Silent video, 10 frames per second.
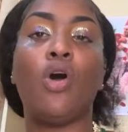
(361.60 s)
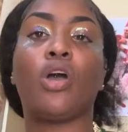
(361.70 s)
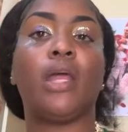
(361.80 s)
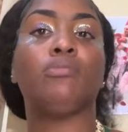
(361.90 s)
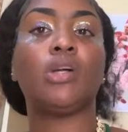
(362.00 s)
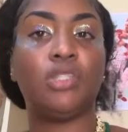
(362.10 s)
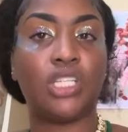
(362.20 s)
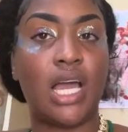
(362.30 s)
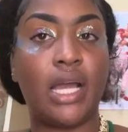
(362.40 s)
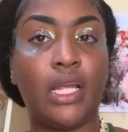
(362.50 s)
uncle them trouble
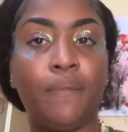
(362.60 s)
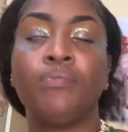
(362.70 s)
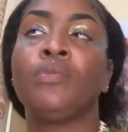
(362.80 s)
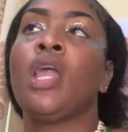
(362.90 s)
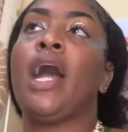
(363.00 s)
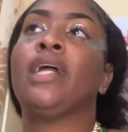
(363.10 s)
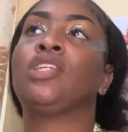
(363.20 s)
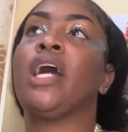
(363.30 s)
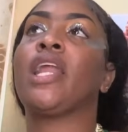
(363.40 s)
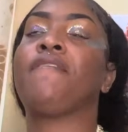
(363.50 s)
Jelani, and
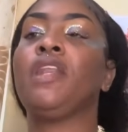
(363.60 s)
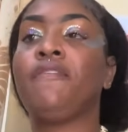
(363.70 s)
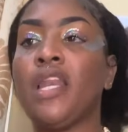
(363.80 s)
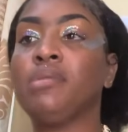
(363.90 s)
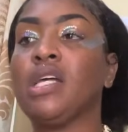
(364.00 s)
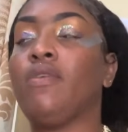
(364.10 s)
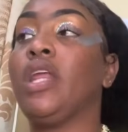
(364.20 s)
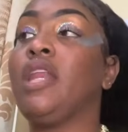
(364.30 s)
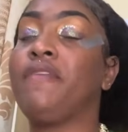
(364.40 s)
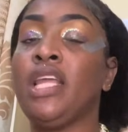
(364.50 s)
Jelani have to defend himself, but
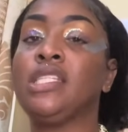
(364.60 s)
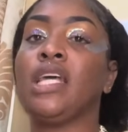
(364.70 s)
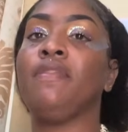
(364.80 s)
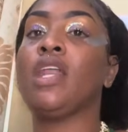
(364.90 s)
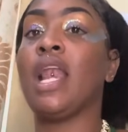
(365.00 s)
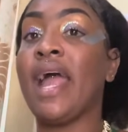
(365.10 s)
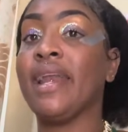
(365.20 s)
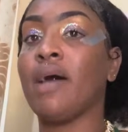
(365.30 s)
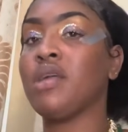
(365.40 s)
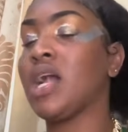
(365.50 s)
he defend himself, they don't like
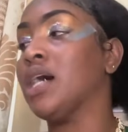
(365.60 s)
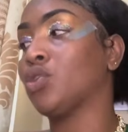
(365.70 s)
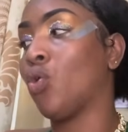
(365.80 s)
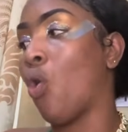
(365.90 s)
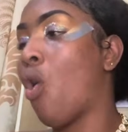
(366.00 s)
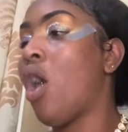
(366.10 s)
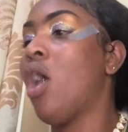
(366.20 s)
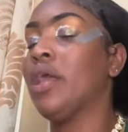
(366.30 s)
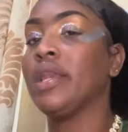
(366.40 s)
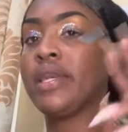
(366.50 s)
that because, oh,
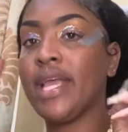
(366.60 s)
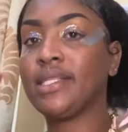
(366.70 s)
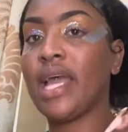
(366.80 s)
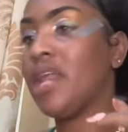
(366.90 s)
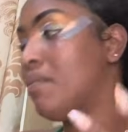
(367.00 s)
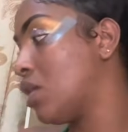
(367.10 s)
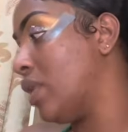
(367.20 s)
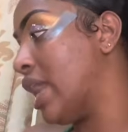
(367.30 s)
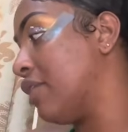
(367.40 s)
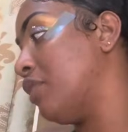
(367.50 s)
they say them give
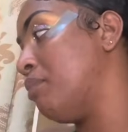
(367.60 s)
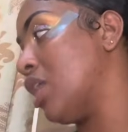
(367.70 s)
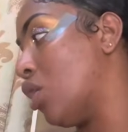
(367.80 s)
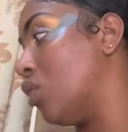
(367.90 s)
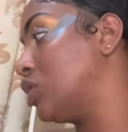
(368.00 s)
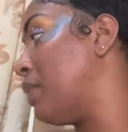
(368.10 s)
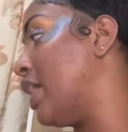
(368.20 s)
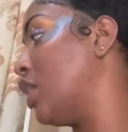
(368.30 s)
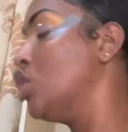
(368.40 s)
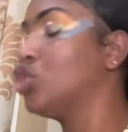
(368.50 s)
a land for build house span.